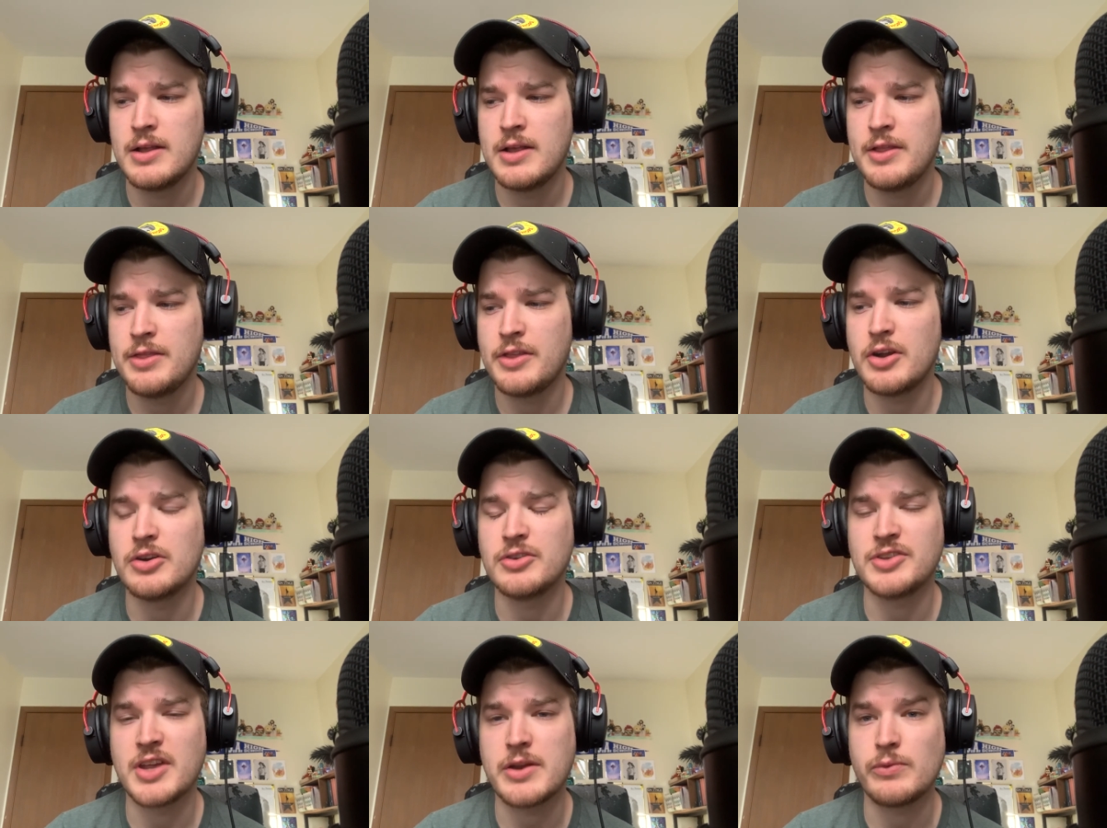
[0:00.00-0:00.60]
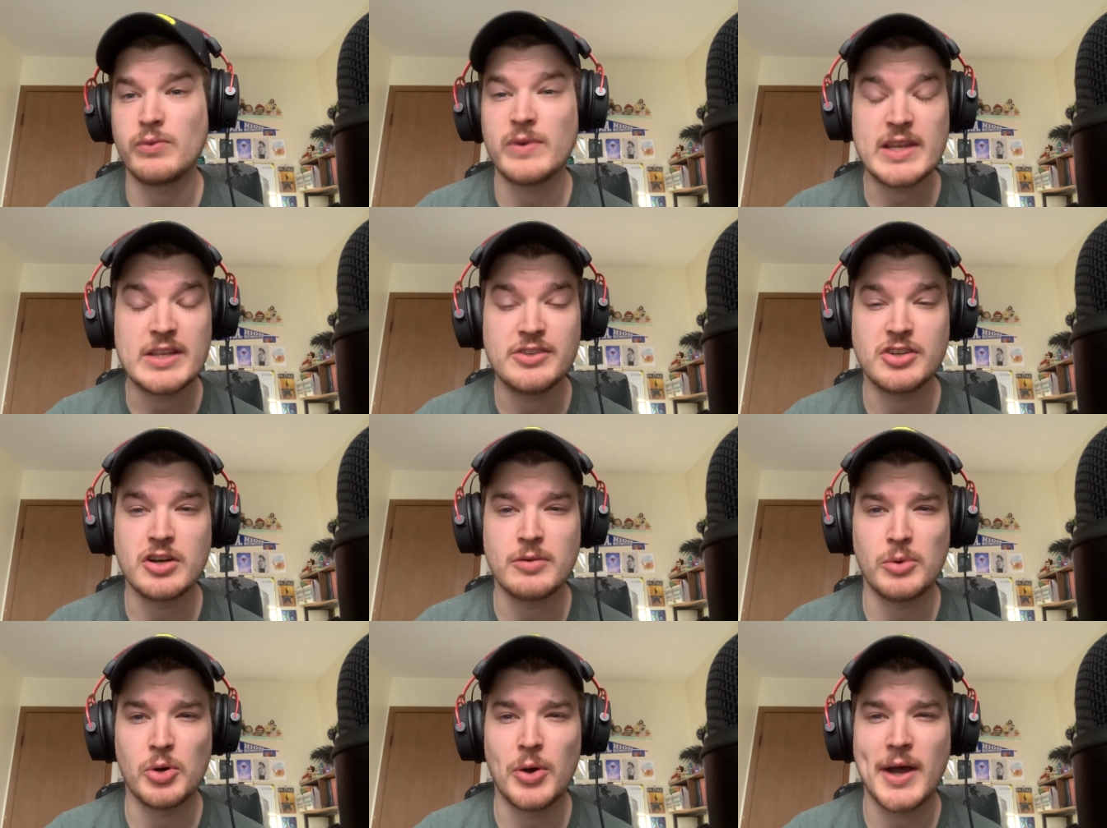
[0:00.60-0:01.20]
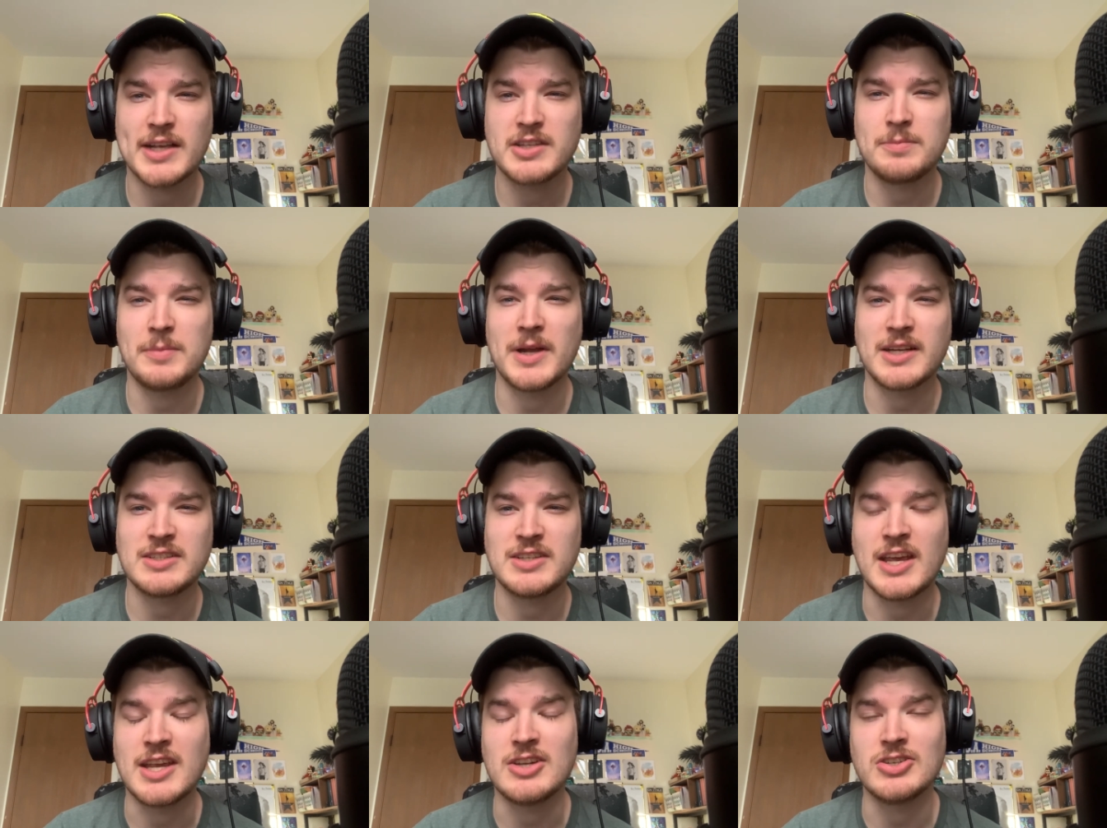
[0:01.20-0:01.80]
there's a reasonable
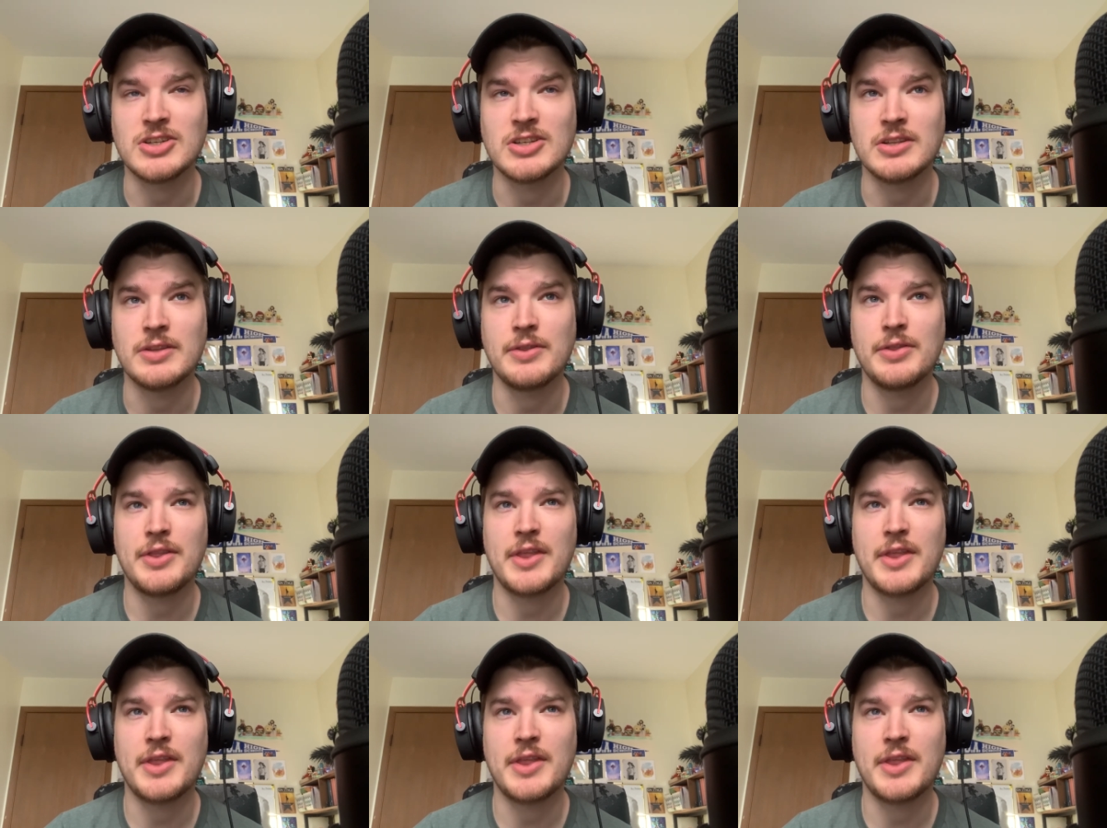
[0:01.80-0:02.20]
expectation